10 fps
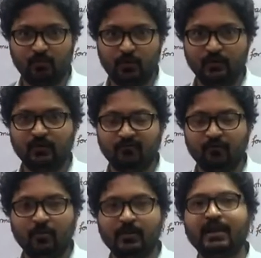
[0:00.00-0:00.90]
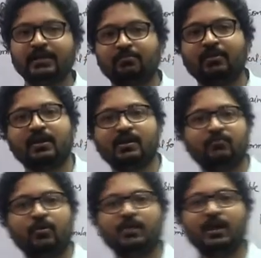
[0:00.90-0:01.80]
Molecular formula and empirical
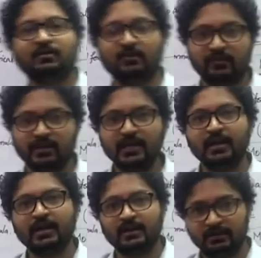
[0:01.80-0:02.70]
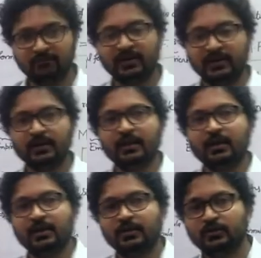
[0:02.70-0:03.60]
formula are generally different.
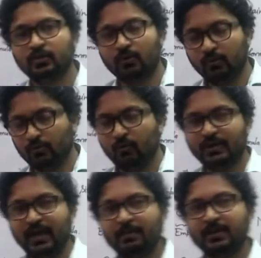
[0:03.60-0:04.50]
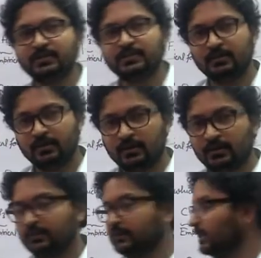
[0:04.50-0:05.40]
So what happens,
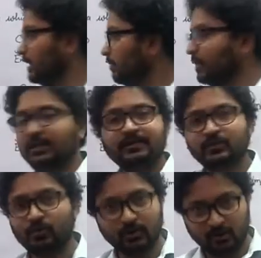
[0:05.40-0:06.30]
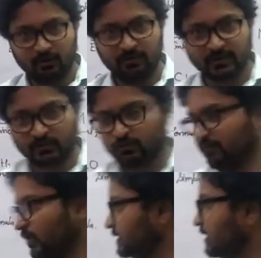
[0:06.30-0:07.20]
but it's not always true.
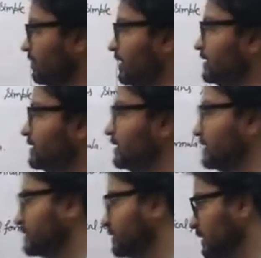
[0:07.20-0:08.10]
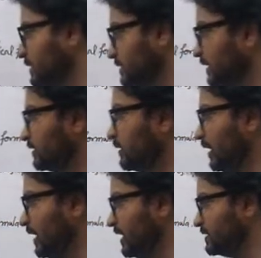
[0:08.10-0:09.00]
For example, let's say this,
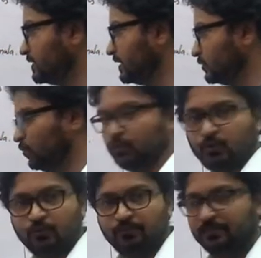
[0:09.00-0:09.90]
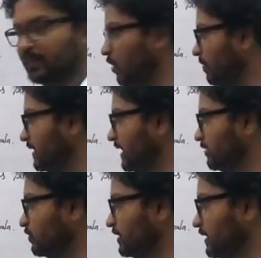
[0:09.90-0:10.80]
C3H6O2. How many
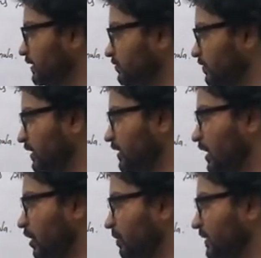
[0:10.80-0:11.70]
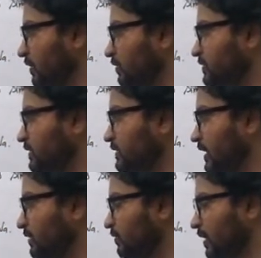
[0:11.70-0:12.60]
hydrogen here? 3. How many
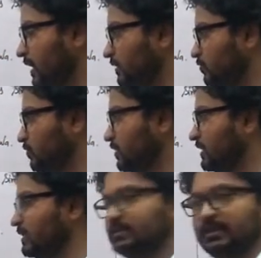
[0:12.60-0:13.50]
hydrogen here?